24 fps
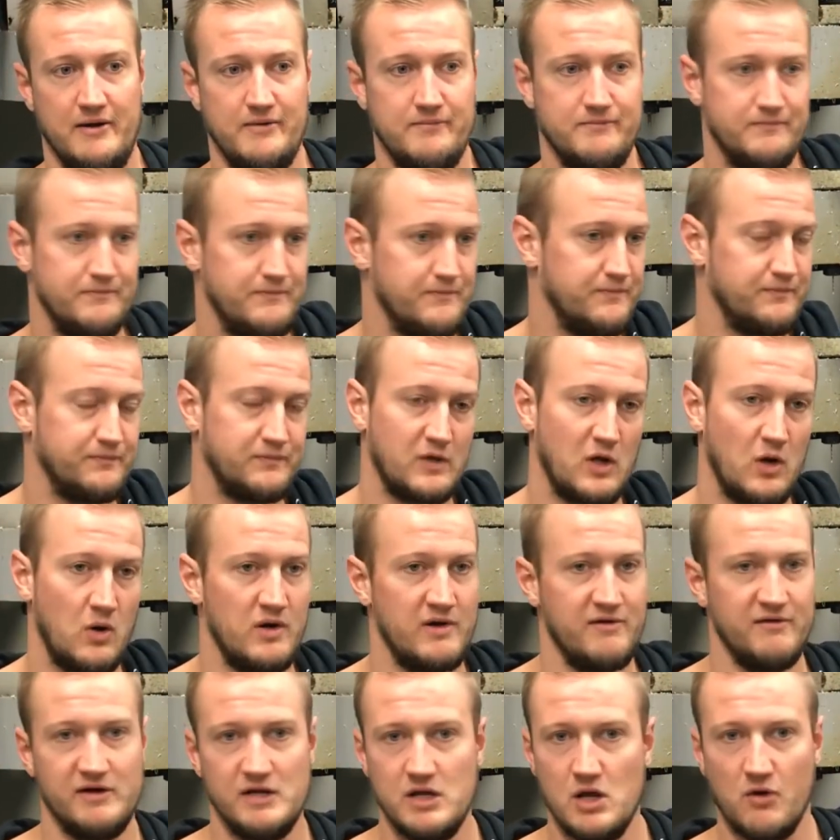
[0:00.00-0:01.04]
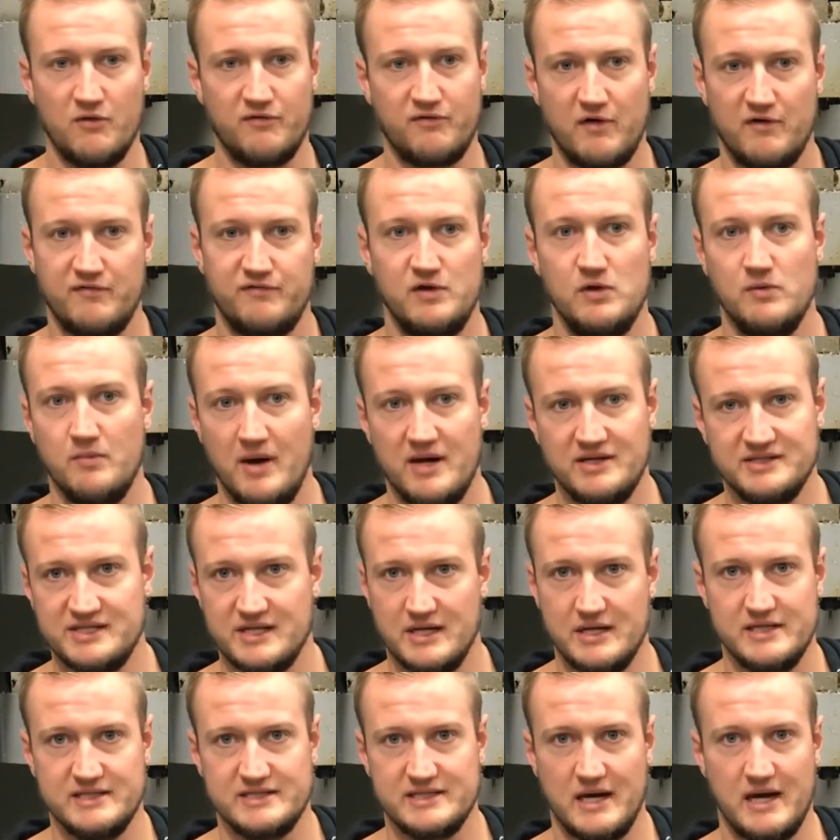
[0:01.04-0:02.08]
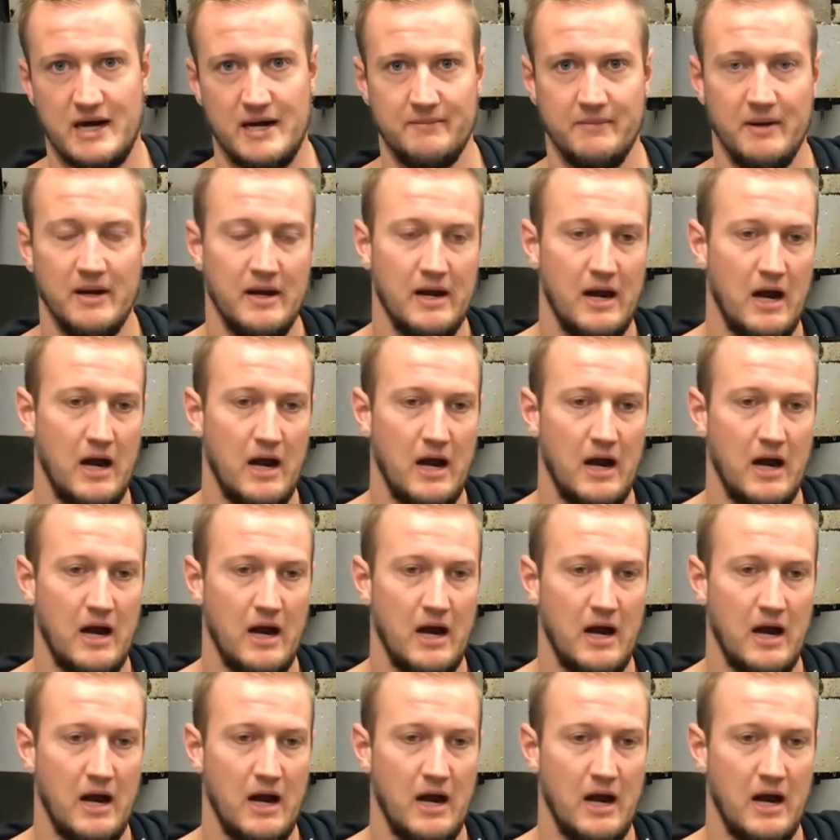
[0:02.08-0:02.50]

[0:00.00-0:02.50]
um, or even, you know, for a few months at a time.